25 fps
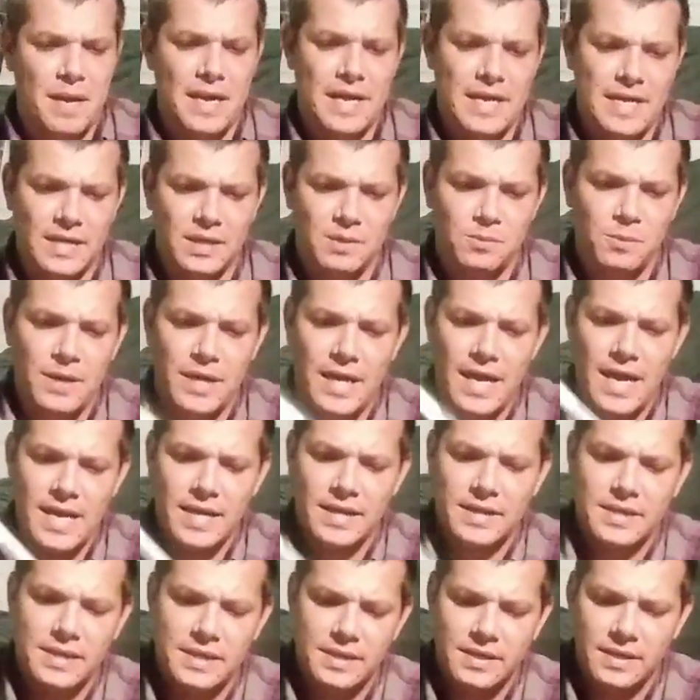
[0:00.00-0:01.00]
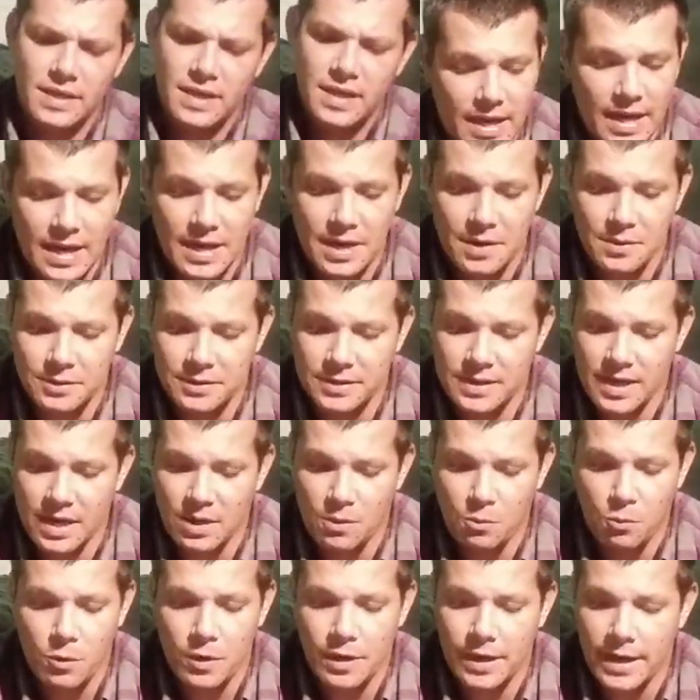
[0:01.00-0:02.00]
my East Wing axe. I know it's
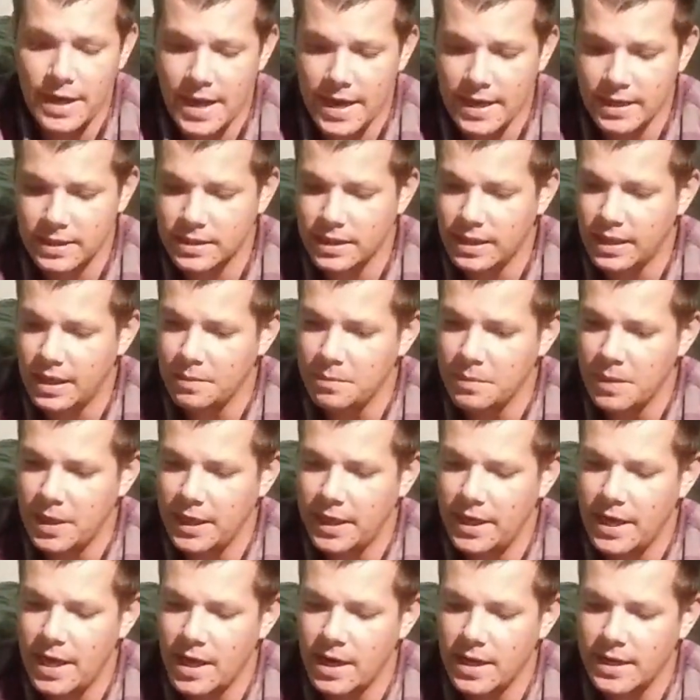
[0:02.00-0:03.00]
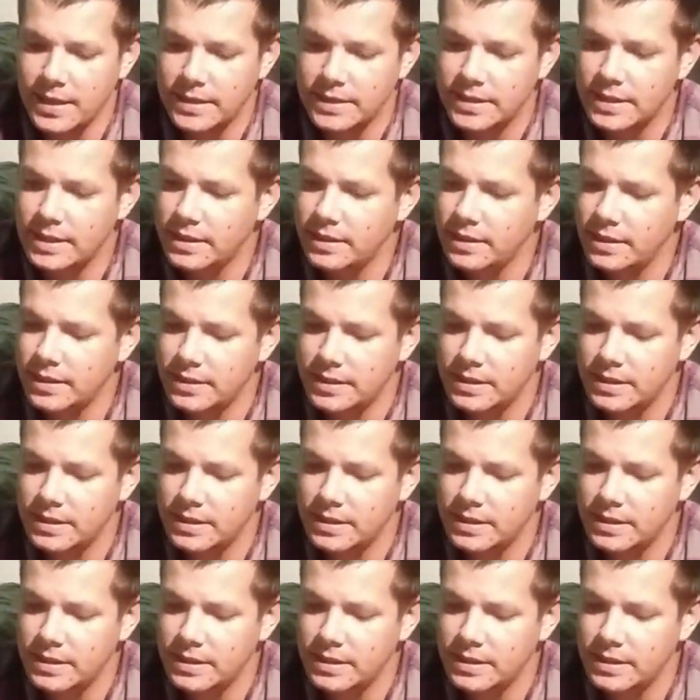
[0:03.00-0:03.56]
not a wooden axe like everybody carries.